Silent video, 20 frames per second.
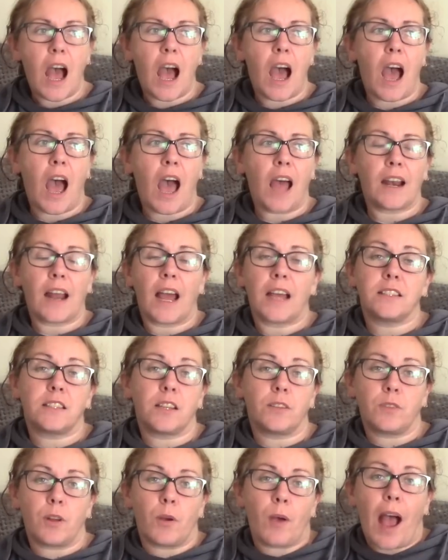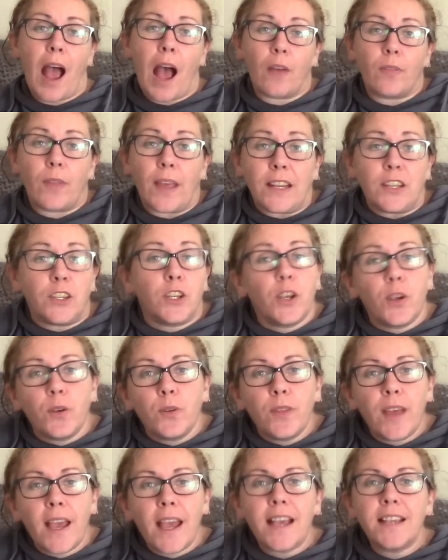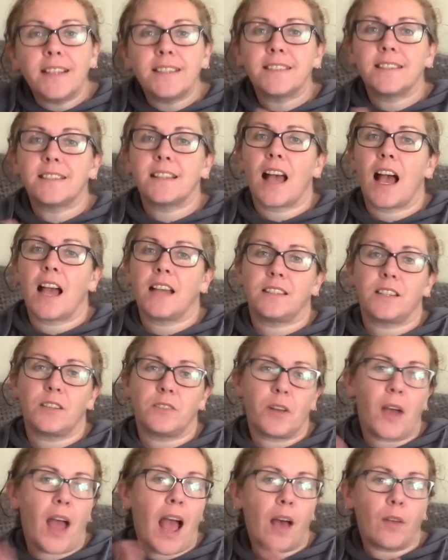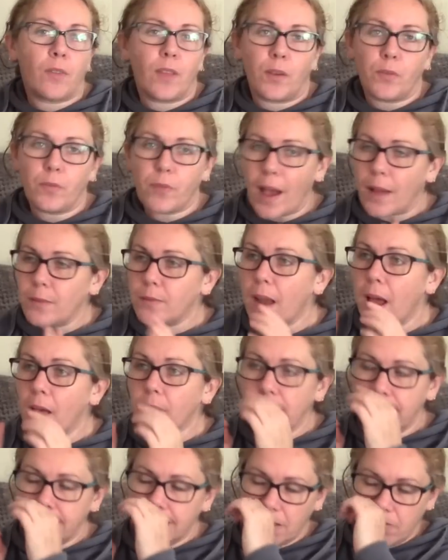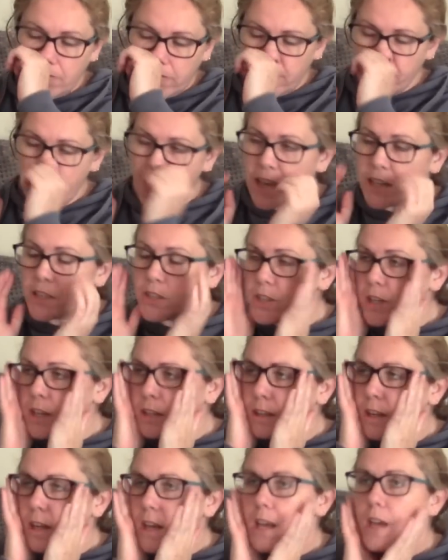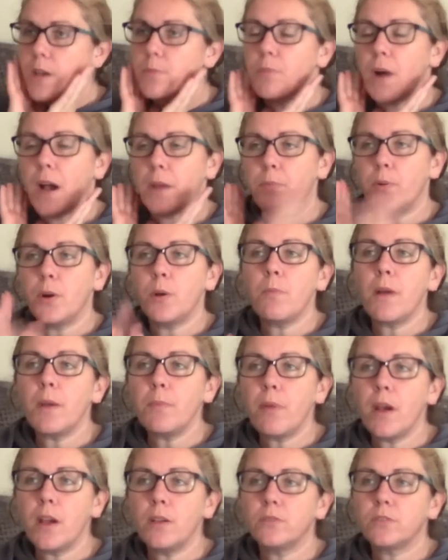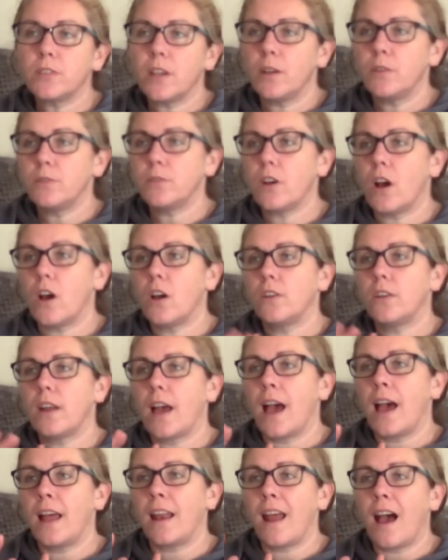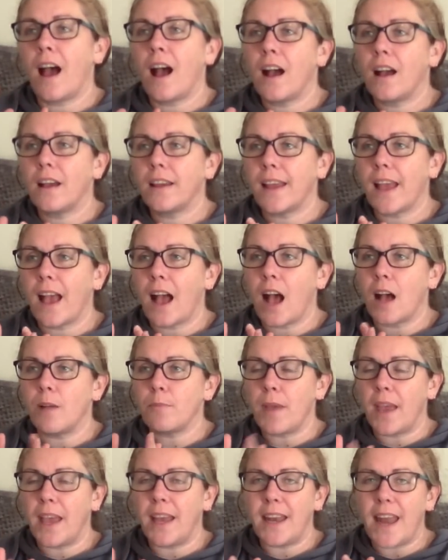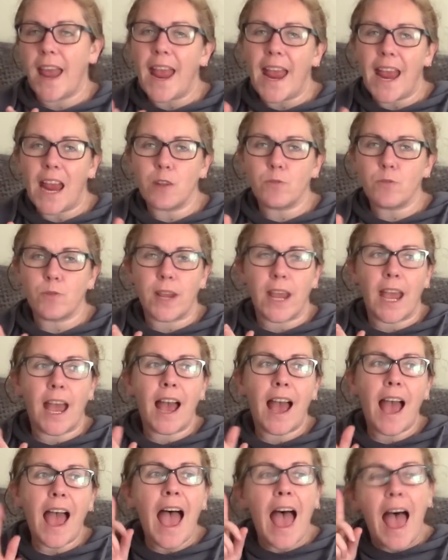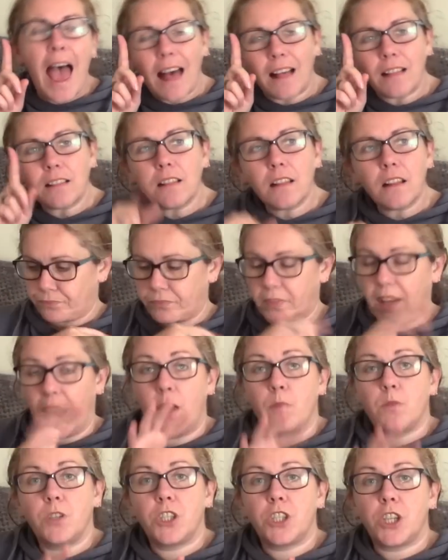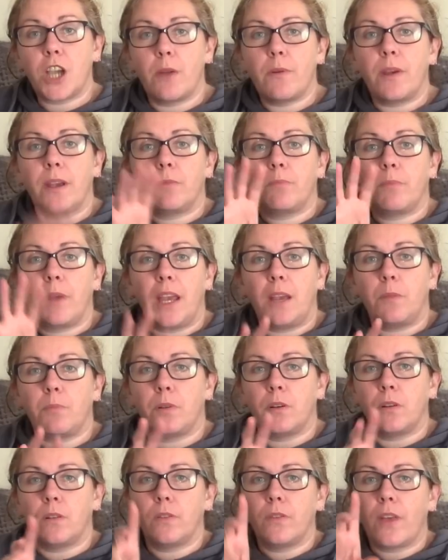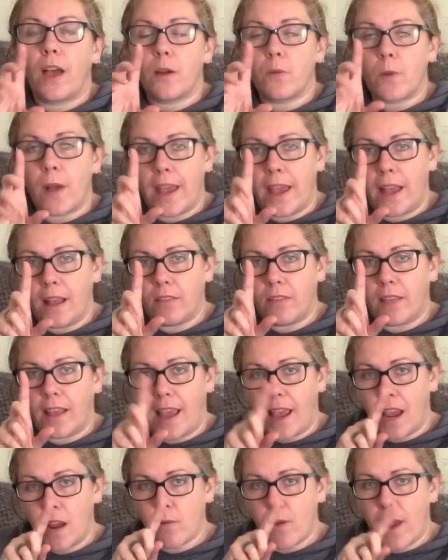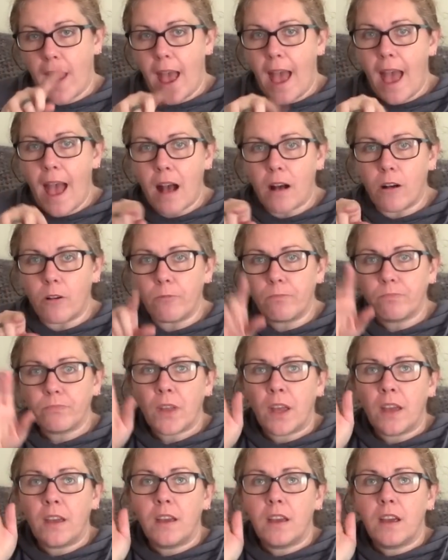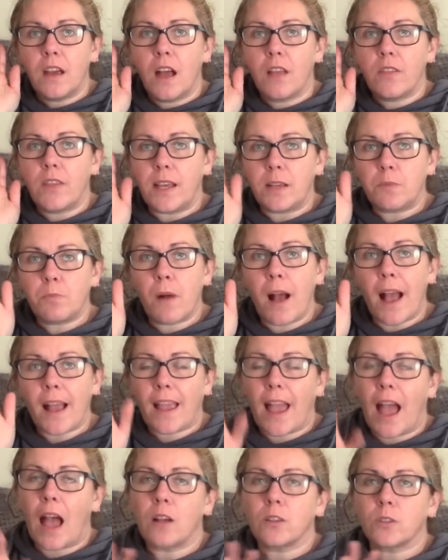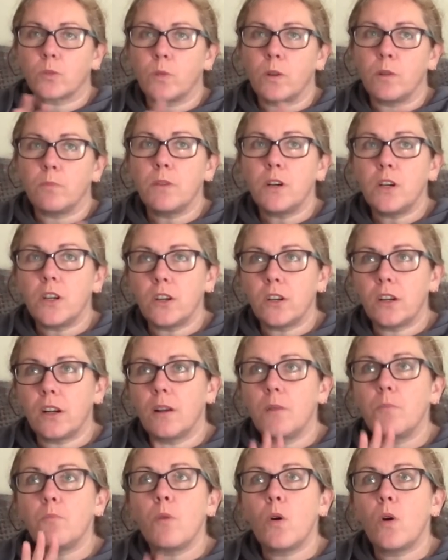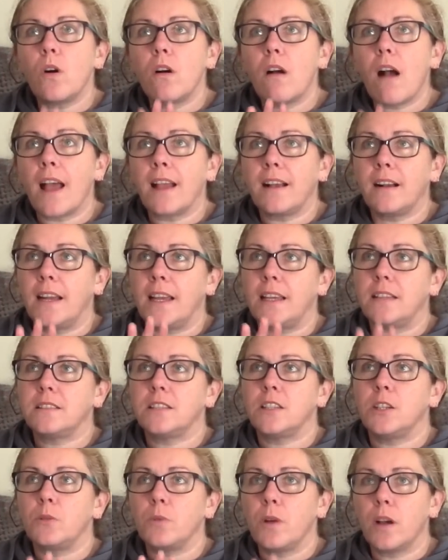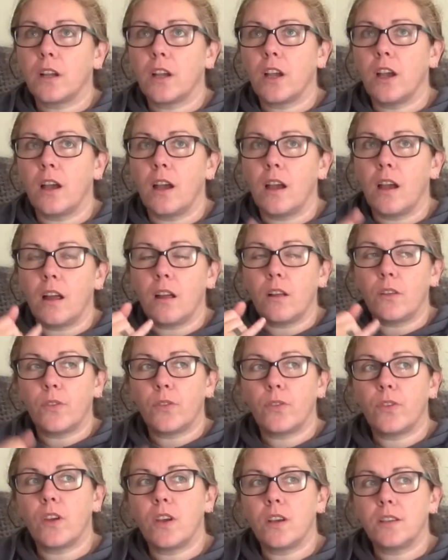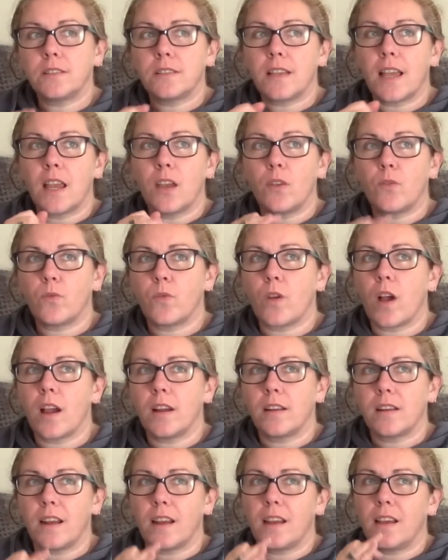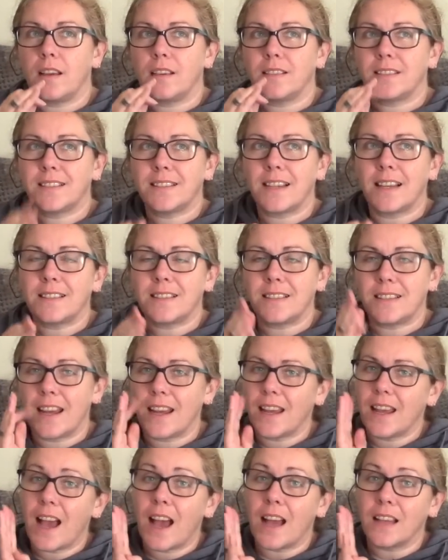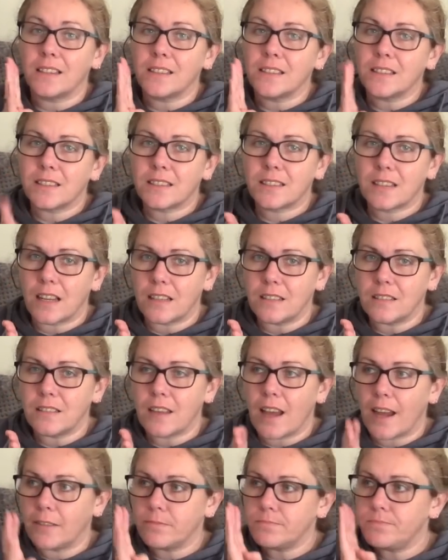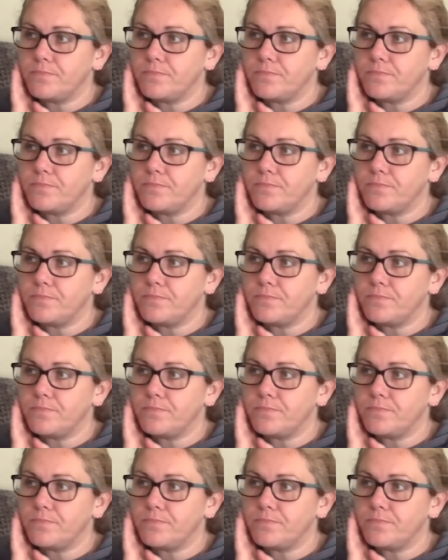And I don't know how they knew this, I don't know how they found out this information, but I put my postcode on and I am in area L. It was showing people that were in the area L. These blackouts were more likely to occur Thursday, Friday, Saturday and Sunday.